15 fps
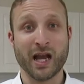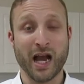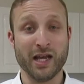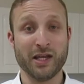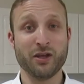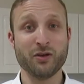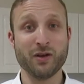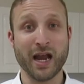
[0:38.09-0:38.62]
Are
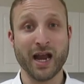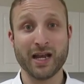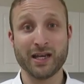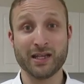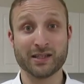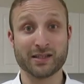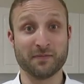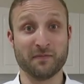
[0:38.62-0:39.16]
you
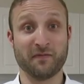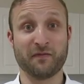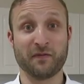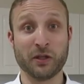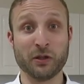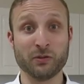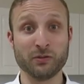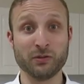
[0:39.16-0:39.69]
adding some
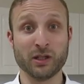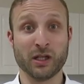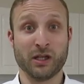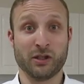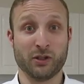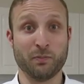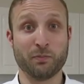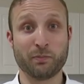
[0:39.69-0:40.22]
fuel
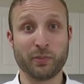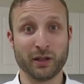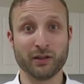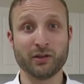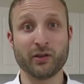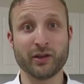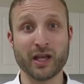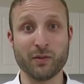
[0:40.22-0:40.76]
to build on